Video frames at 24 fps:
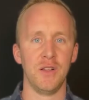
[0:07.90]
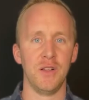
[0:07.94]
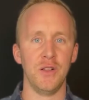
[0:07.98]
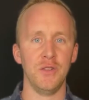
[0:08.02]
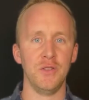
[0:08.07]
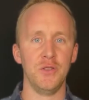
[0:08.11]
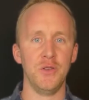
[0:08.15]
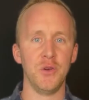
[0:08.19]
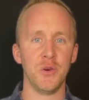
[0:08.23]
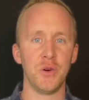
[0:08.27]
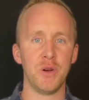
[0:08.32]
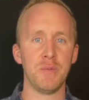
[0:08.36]

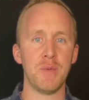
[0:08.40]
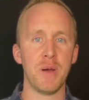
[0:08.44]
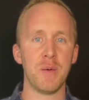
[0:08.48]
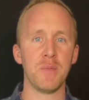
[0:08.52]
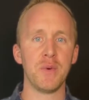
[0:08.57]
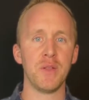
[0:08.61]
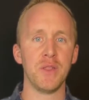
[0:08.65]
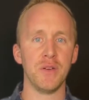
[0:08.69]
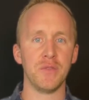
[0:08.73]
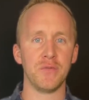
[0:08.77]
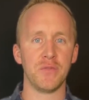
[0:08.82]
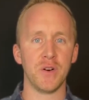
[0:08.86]
Do you remember
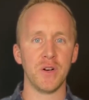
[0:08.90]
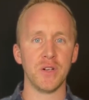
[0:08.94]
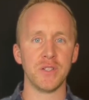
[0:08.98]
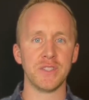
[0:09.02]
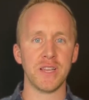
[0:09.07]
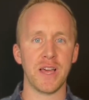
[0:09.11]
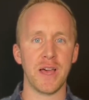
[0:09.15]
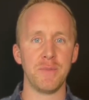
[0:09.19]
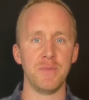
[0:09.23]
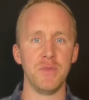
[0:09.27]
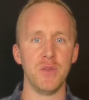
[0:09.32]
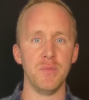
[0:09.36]
the first
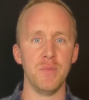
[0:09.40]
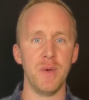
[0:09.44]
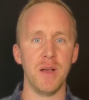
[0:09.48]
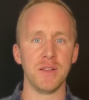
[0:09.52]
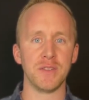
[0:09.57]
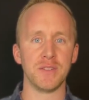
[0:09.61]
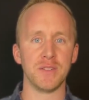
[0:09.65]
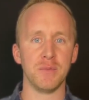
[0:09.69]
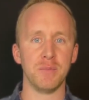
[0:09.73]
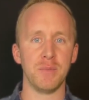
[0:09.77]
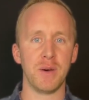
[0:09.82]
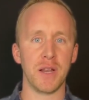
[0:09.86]
time you met
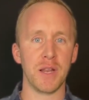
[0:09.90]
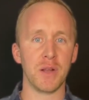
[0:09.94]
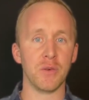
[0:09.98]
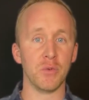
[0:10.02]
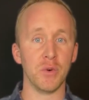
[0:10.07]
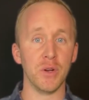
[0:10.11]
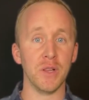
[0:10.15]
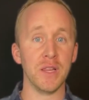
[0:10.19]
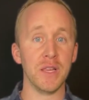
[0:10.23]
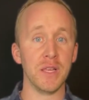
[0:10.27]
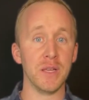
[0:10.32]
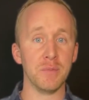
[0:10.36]
somebody
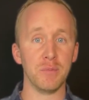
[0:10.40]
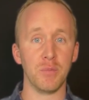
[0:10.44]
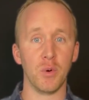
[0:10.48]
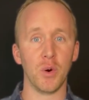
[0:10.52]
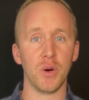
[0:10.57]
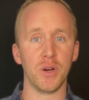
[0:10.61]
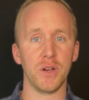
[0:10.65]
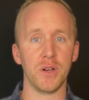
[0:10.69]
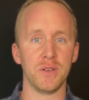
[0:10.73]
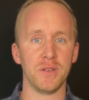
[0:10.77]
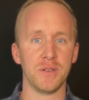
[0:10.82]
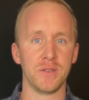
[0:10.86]
really
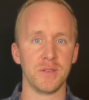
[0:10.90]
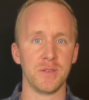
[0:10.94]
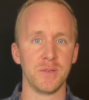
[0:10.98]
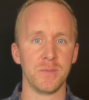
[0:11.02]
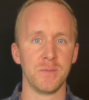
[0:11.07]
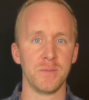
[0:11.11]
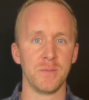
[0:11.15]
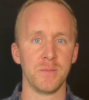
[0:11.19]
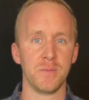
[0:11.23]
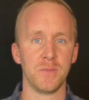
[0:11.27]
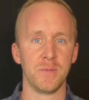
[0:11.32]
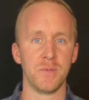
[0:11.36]
important?
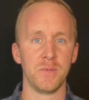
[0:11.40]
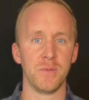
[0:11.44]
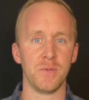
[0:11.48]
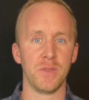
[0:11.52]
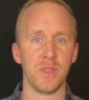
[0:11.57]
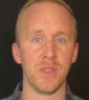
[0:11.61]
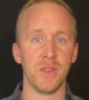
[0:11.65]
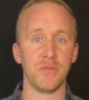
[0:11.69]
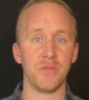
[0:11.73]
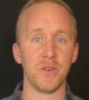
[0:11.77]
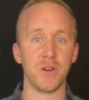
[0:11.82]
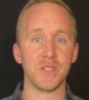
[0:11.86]

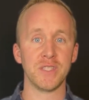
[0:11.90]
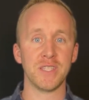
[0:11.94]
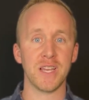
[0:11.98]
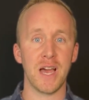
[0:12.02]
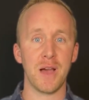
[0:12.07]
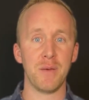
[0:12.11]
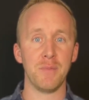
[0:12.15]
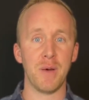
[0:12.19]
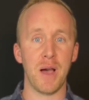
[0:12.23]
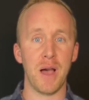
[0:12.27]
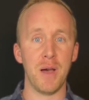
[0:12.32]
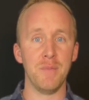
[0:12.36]
The first
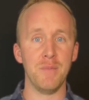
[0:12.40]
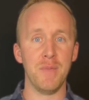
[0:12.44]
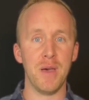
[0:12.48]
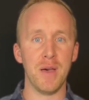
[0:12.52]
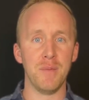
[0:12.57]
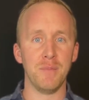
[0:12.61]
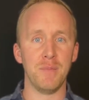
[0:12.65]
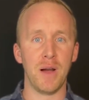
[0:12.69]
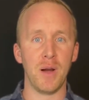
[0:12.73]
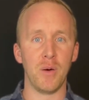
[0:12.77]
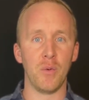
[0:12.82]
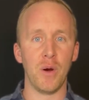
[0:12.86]
time I met
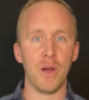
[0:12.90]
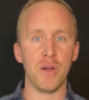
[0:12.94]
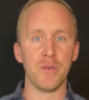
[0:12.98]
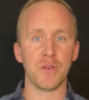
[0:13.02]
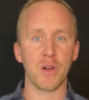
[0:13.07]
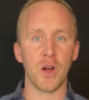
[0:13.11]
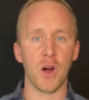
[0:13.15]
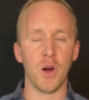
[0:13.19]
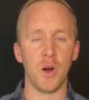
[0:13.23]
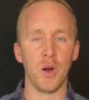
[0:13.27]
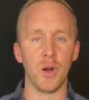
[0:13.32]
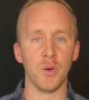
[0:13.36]
my wife,
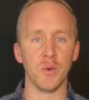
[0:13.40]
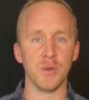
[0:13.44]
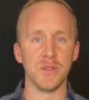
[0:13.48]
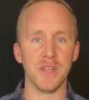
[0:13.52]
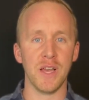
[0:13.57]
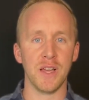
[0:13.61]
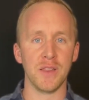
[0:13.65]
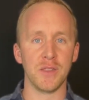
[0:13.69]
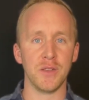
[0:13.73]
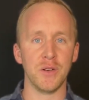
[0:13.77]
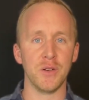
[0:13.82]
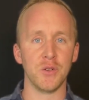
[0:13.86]
Karin, was
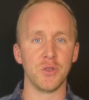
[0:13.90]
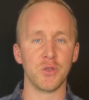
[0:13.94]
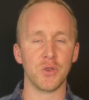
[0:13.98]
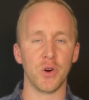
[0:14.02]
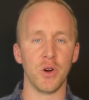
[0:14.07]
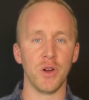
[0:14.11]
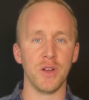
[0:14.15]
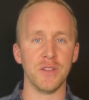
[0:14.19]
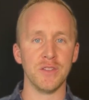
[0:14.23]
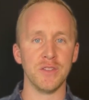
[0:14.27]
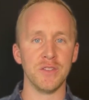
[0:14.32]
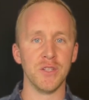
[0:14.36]
at the
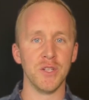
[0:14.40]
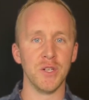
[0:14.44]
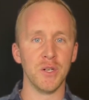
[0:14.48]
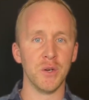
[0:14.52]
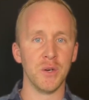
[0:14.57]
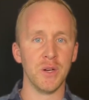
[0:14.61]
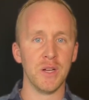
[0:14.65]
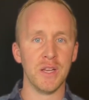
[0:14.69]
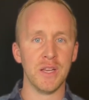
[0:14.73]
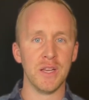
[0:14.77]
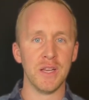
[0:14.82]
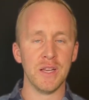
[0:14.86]
Detroit
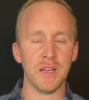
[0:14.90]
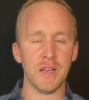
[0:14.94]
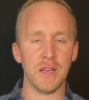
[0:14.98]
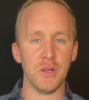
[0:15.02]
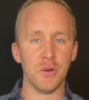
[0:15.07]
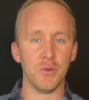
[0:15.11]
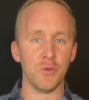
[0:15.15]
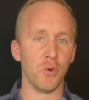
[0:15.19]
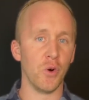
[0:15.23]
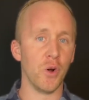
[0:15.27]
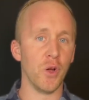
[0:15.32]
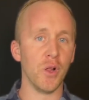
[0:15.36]
Zoo
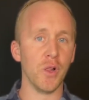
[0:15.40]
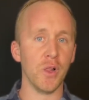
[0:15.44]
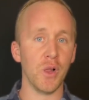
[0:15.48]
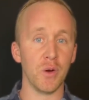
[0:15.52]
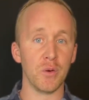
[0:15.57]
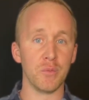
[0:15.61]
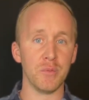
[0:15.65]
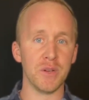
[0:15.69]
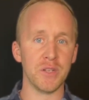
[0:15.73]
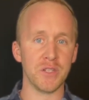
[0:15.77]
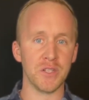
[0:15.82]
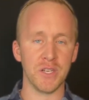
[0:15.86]
in Royal
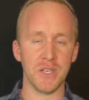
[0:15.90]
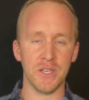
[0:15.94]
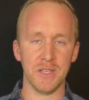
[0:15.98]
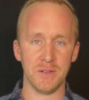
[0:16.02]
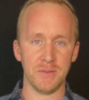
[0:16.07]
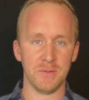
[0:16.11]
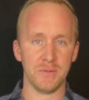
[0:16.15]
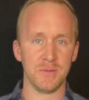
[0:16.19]
Oak, Michigan.